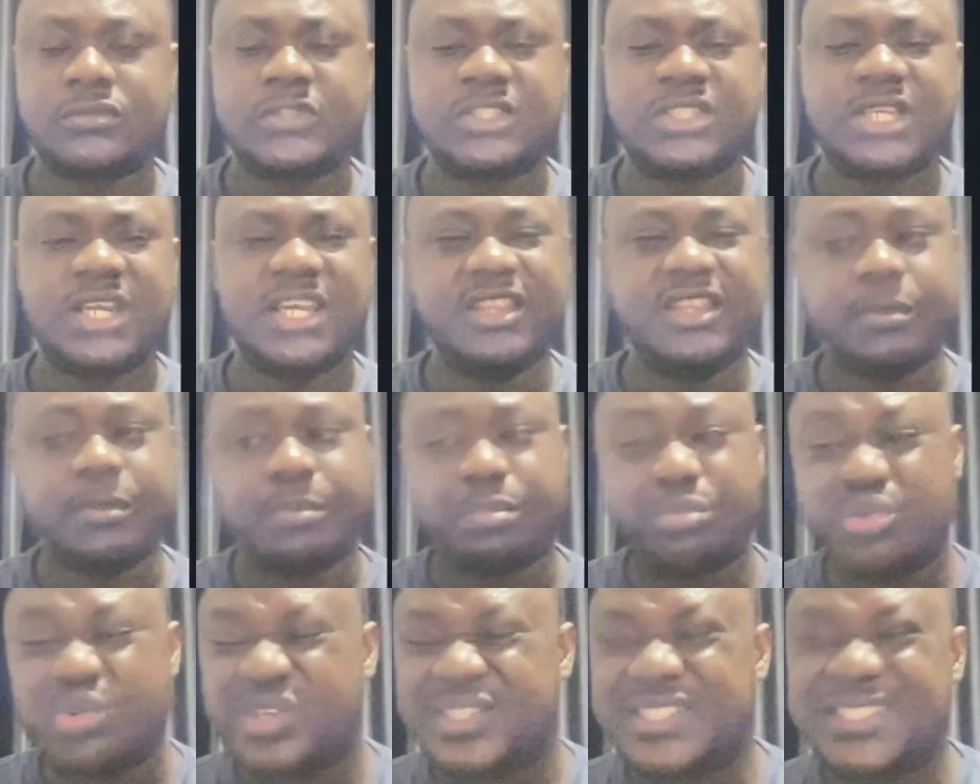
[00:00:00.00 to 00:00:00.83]
in the
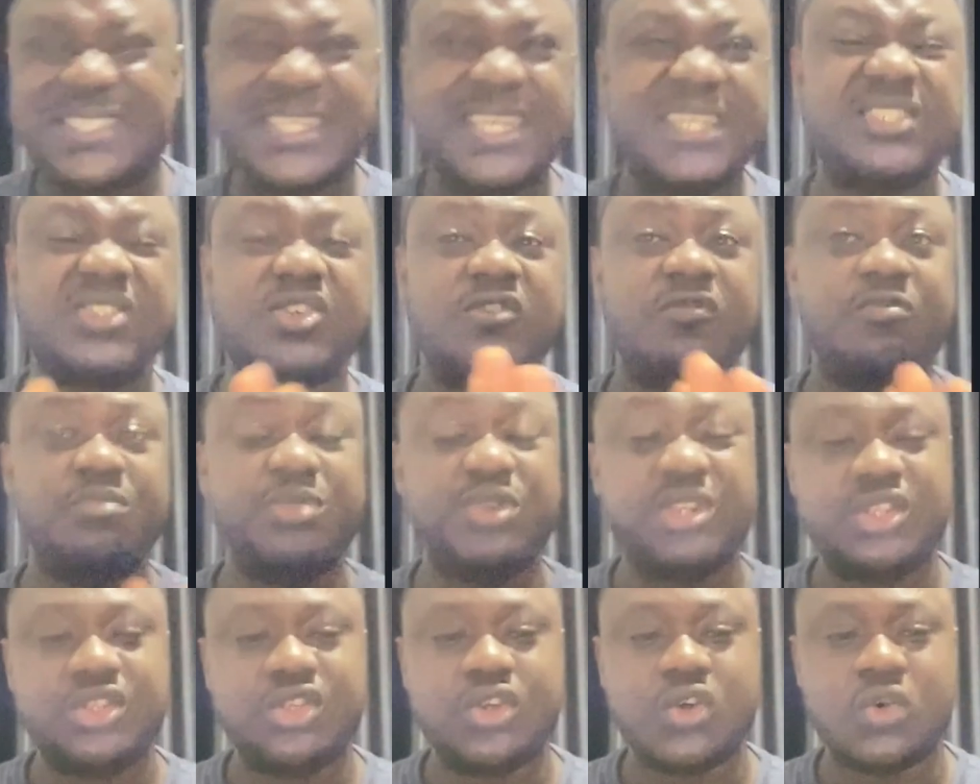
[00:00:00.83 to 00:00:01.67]
process of
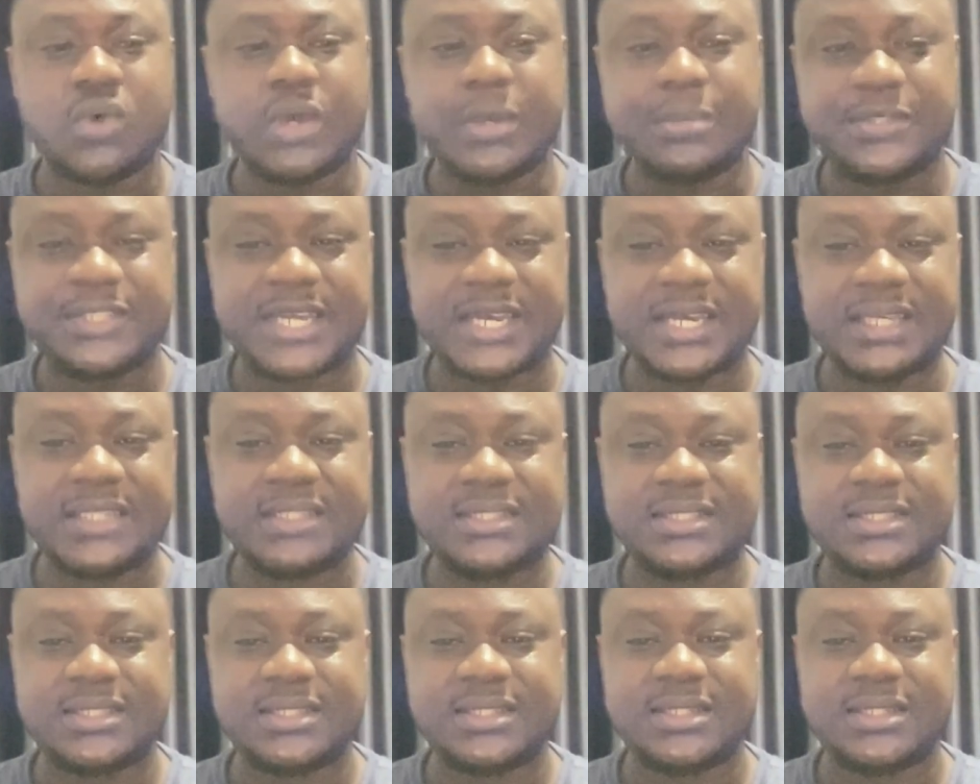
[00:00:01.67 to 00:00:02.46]
building your website